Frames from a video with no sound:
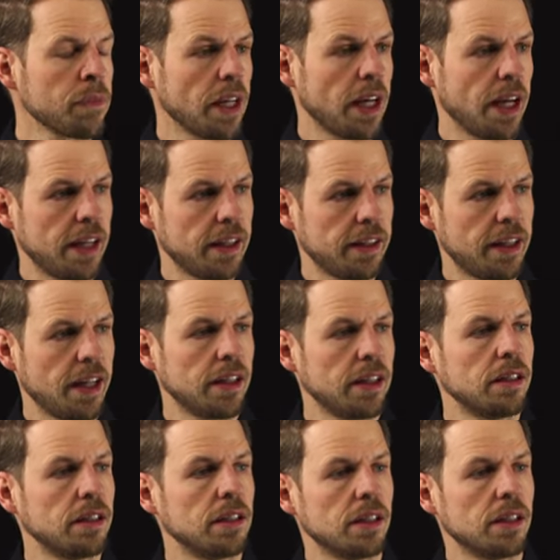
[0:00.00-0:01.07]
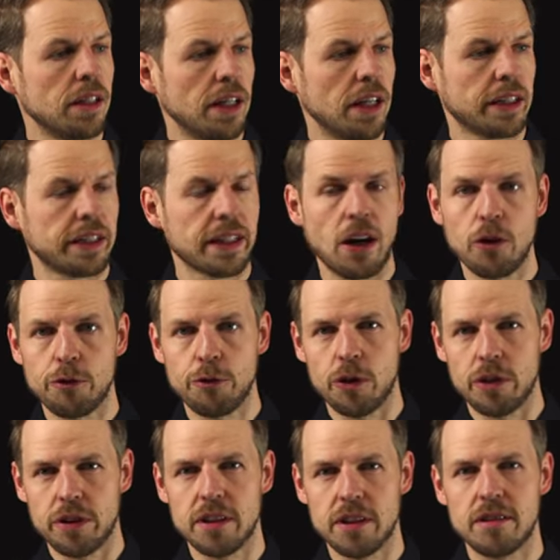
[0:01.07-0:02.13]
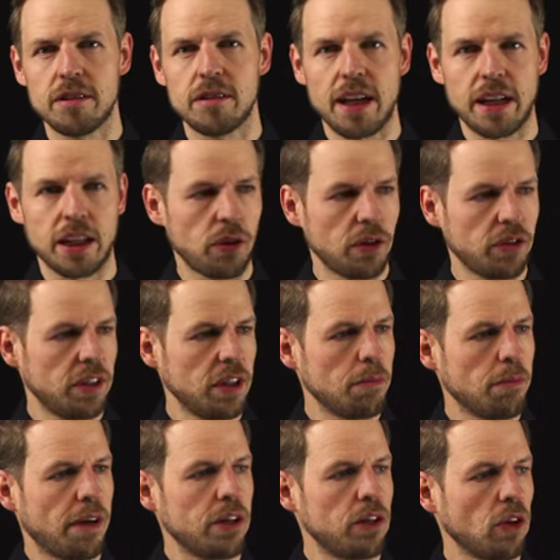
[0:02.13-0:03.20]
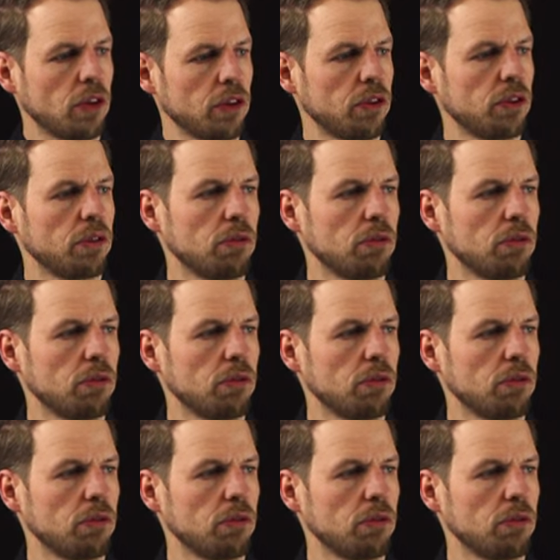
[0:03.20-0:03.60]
and then account for this accuracy by not,